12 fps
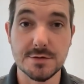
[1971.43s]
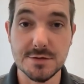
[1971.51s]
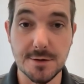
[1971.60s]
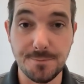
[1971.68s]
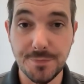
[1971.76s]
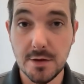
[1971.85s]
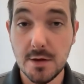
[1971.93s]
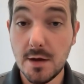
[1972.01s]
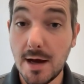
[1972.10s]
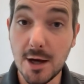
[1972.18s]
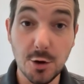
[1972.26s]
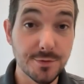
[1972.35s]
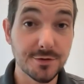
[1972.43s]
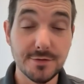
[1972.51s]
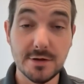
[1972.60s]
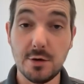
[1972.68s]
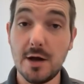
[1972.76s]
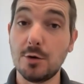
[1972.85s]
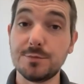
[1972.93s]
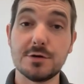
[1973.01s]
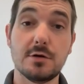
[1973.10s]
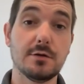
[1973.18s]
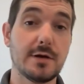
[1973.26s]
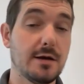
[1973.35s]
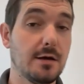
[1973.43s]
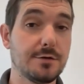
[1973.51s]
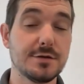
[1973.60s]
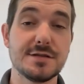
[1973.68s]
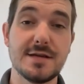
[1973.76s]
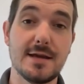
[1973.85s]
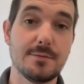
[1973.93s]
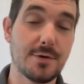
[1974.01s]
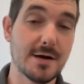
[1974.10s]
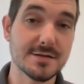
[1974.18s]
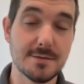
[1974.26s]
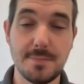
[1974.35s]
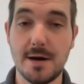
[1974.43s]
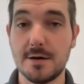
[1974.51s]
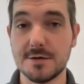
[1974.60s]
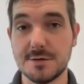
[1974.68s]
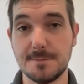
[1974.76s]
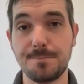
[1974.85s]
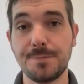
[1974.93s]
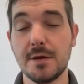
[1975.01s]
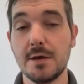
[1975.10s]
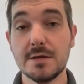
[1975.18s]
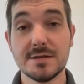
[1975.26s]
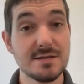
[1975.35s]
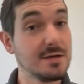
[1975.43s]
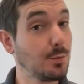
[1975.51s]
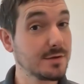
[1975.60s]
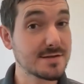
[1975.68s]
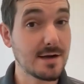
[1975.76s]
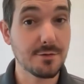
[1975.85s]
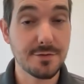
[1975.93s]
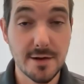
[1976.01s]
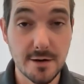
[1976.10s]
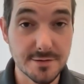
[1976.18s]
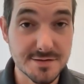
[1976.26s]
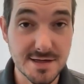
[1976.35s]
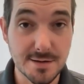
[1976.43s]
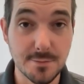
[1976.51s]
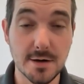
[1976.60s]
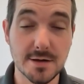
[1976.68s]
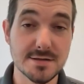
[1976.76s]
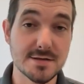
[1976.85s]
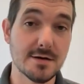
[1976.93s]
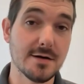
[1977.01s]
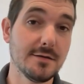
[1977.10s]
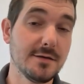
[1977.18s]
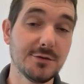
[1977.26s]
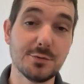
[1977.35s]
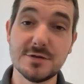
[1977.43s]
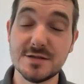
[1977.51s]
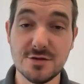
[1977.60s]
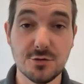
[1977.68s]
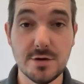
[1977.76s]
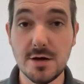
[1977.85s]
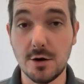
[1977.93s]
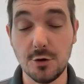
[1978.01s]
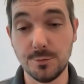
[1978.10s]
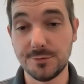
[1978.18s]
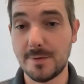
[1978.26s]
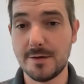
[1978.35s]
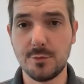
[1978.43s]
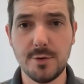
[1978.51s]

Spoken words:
So I hope this video helps y'all kind of understand price comparison, see what's out there in the San Marcos area. These were just 3 homes, by the